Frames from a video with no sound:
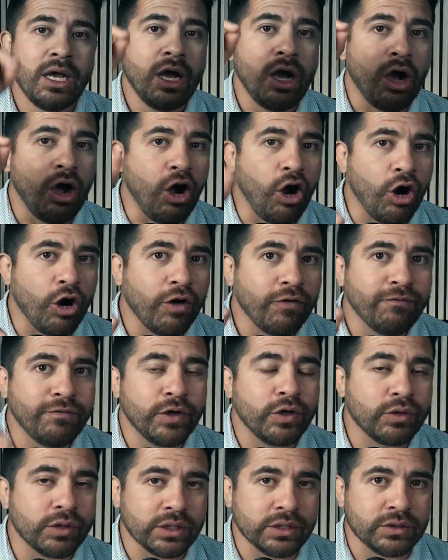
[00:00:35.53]
our
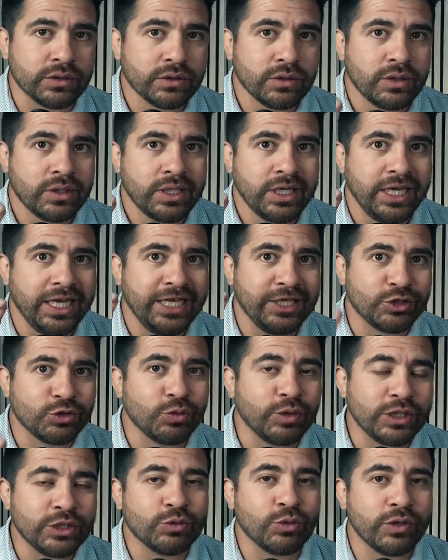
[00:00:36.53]
focus in twenty
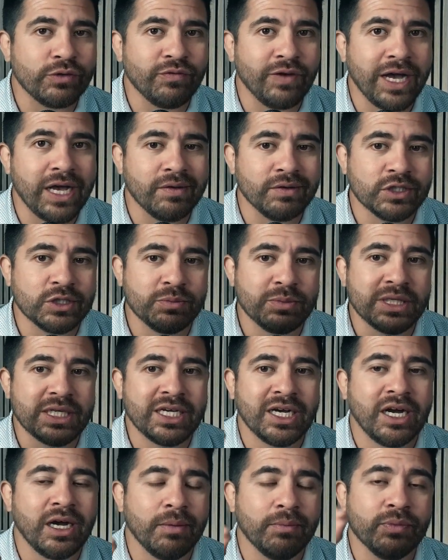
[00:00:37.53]
twenty-five is to
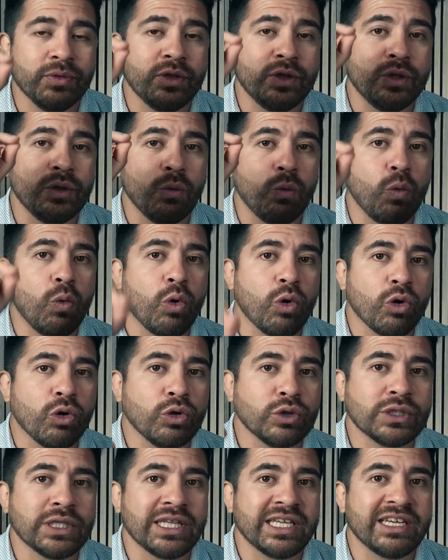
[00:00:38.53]
become the world's
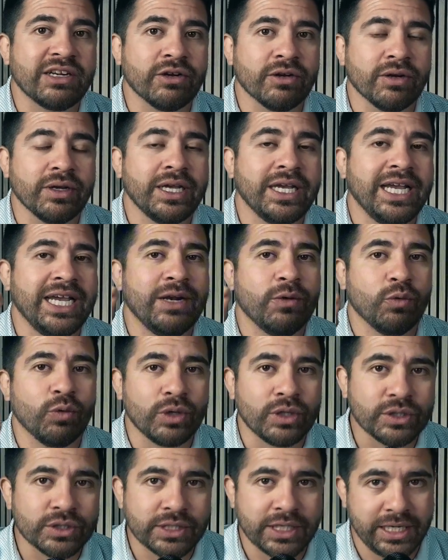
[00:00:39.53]
leader in real
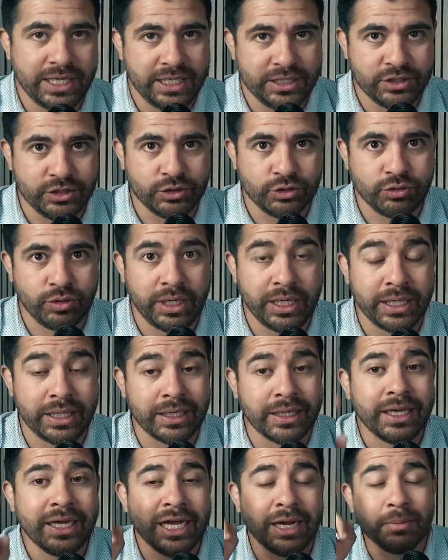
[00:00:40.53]
estate agent training.
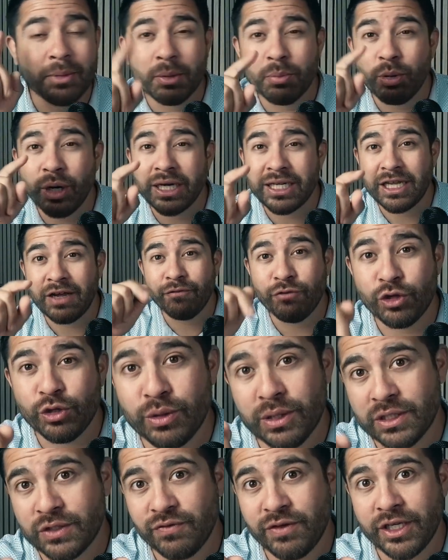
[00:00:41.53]
I'm going to break down for you in this
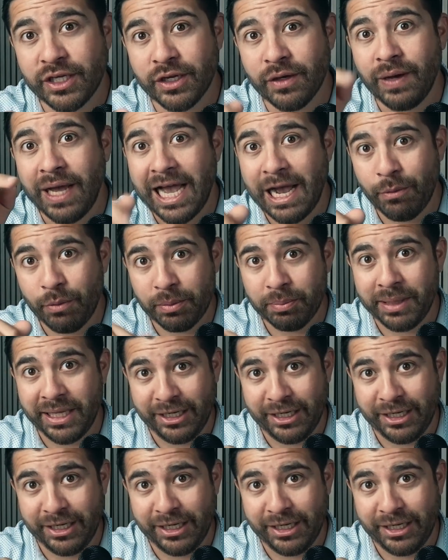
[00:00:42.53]
video how we plan to